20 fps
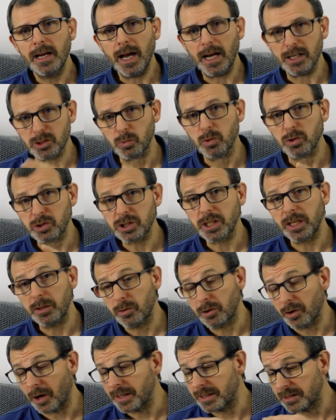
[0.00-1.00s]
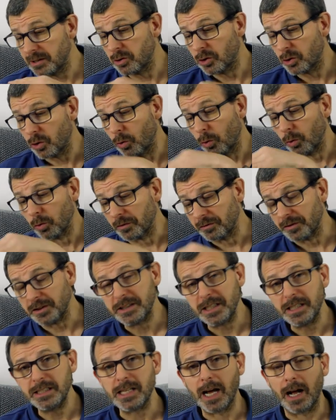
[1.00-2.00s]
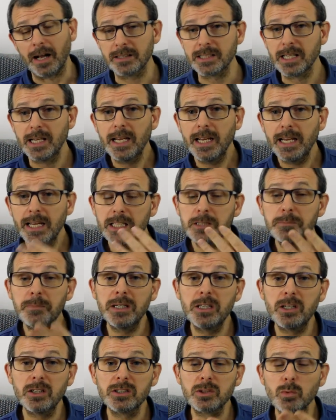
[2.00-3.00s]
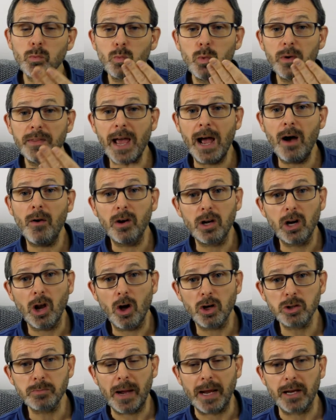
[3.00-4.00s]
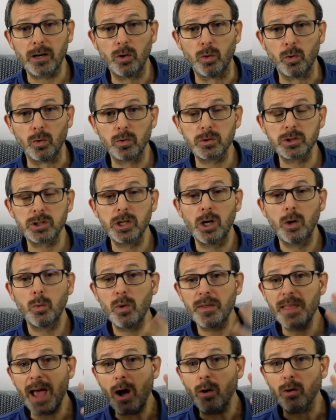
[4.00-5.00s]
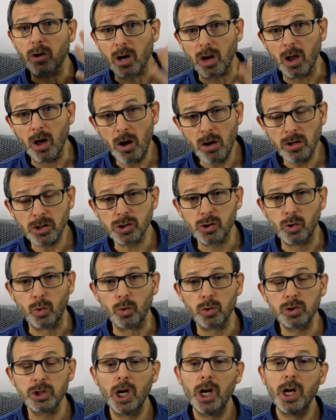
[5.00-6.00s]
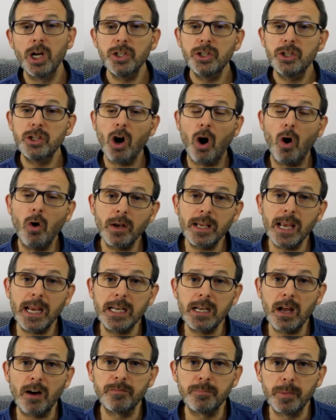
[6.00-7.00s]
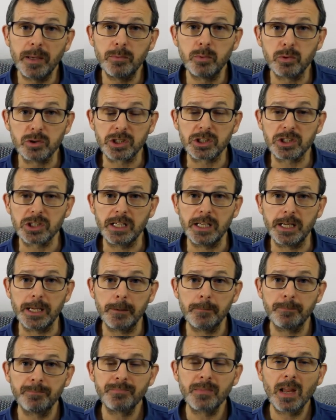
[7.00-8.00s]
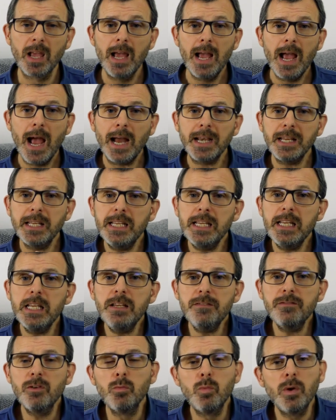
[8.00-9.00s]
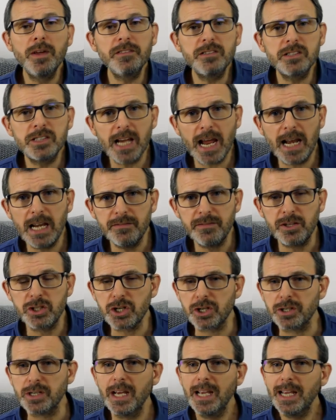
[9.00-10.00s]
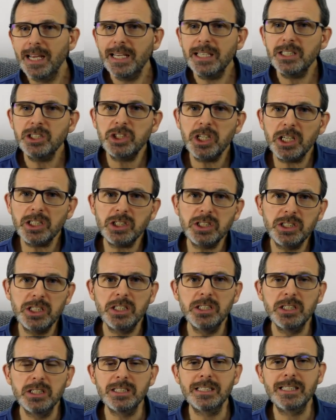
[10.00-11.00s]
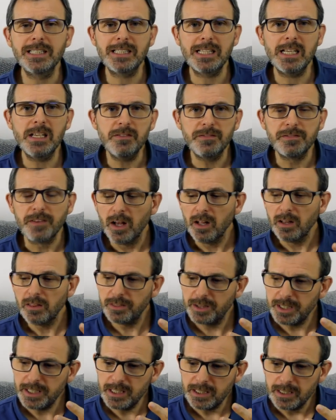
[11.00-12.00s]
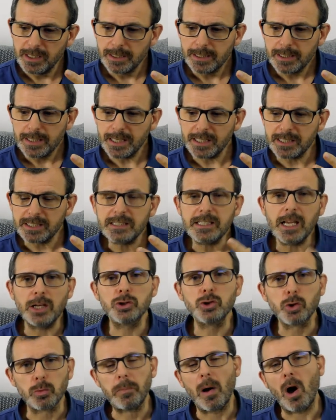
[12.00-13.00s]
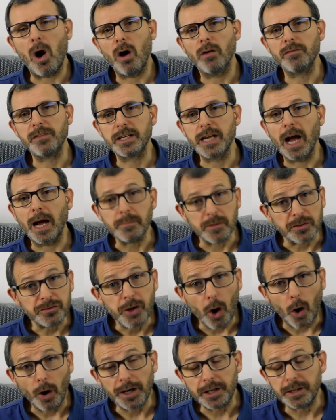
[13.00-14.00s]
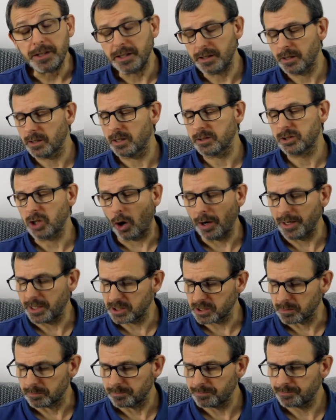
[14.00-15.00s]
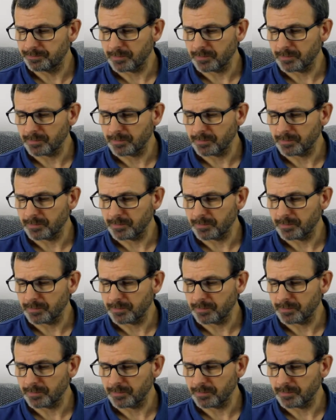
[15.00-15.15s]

as we'll see when I look at all of the details, is because without glass back courts, without glass courts, you can't get enough people to see it. And even with television, it just didn't give the essential part of the game, the uh, dynamism